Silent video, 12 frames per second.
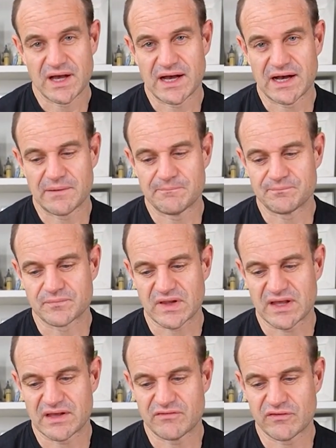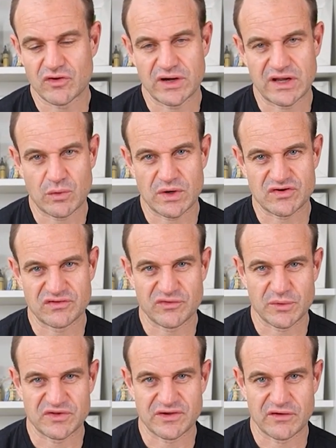Um, if you've got any questions
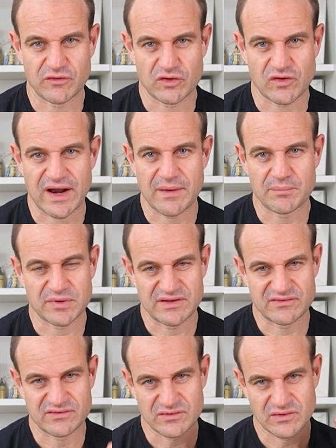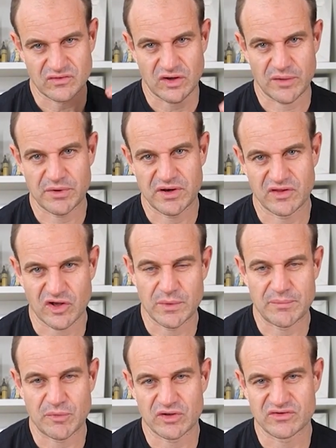for myself or Graham, please type it in the
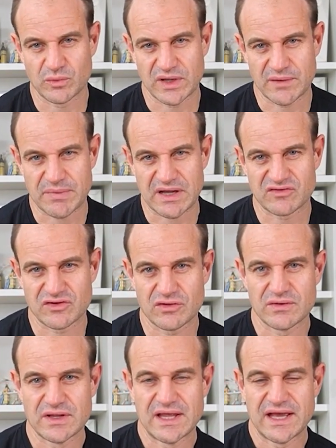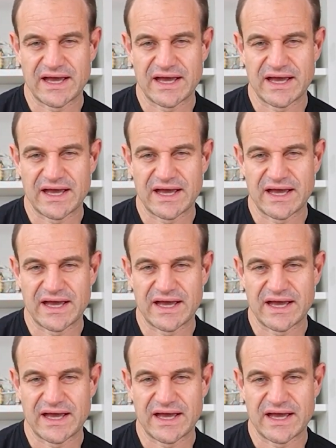comment box and we'll get back to you.